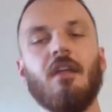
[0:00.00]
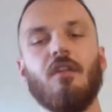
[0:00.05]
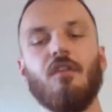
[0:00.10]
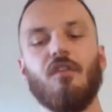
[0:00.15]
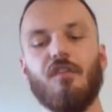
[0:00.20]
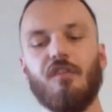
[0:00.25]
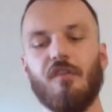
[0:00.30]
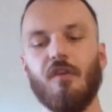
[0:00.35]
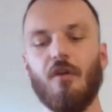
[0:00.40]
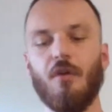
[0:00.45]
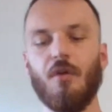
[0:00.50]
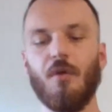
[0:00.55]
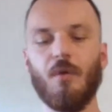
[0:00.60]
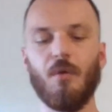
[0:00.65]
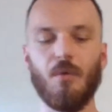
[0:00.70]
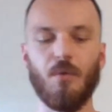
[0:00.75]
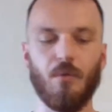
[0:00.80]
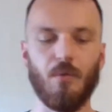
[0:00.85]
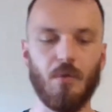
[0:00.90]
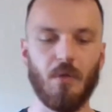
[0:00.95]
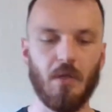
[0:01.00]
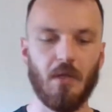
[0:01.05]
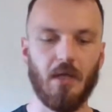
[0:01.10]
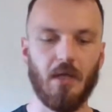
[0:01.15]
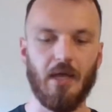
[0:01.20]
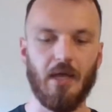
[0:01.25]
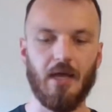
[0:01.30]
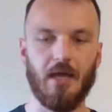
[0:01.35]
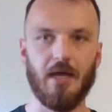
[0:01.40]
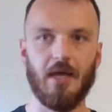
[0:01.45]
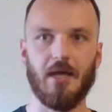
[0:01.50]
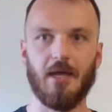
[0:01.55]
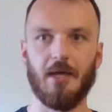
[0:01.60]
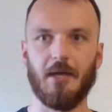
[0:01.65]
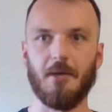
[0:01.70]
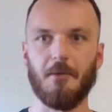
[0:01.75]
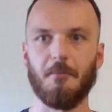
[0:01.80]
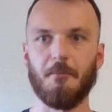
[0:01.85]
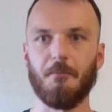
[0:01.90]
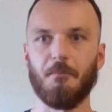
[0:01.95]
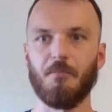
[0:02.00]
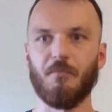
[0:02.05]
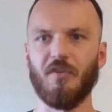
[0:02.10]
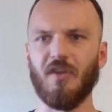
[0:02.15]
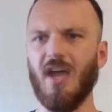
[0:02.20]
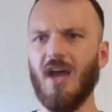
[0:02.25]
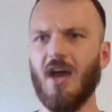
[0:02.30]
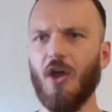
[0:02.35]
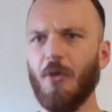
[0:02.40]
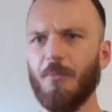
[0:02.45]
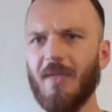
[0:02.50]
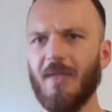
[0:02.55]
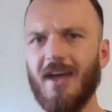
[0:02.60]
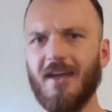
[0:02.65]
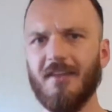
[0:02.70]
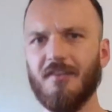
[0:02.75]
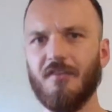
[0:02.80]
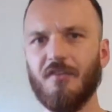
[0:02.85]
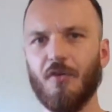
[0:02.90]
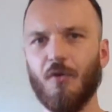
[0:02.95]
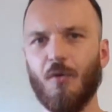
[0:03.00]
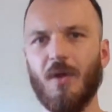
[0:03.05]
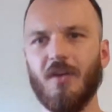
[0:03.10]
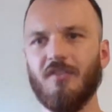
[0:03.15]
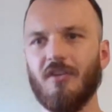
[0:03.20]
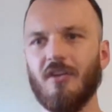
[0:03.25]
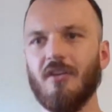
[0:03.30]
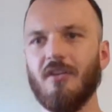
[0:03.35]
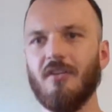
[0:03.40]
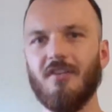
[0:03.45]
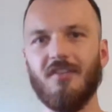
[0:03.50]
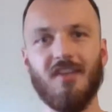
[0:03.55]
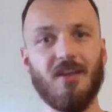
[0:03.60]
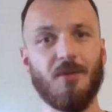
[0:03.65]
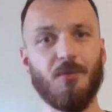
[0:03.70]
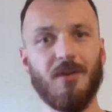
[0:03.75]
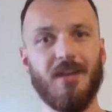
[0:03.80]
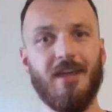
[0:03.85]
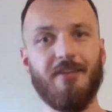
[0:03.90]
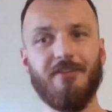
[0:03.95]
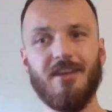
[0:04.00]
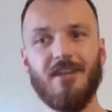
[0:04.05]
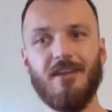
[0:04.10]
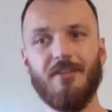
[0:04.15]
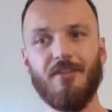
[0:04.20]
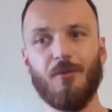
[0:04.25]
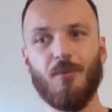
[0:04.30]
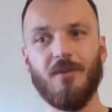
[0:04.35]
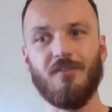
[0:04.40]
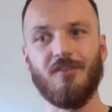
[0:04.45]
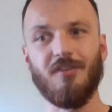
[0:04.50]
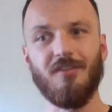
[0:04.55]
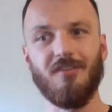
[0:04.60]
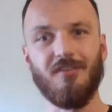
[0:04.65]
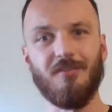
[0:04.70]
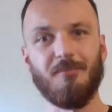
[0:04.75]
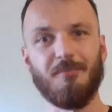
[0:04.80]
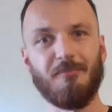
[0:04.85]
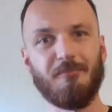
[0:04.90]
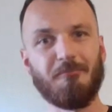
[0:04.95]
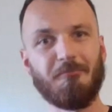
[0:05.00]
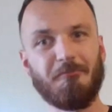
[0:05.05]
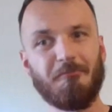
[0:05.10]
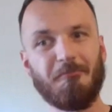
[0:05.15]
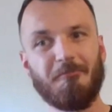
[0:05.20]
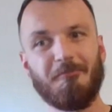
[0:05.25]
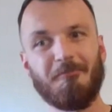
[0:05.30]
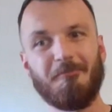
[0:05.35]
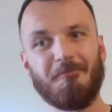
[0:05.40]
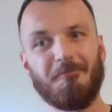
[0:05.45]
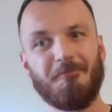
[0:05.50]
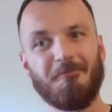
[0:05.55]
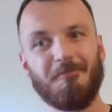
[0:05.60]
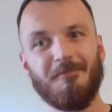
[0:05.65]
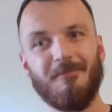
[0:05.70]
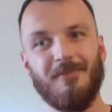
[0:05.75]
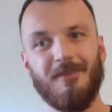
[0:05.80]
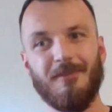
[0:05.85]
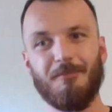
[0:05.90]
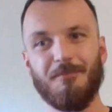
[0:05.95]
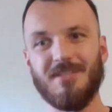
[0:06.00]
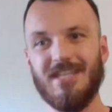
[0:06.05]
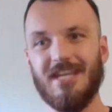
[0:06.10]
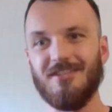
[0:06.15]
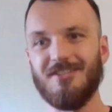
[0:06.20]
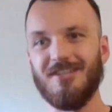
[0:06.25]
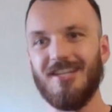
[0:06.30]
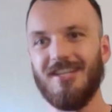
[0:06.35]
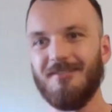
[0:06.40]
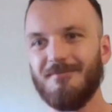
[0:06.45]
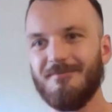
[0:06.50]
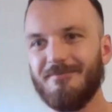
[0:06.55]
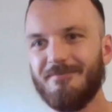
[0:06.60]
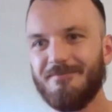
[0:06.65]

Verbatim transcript: So, um, so yeah, I hope that answers your question. Does anyone have any other questions? Potentially.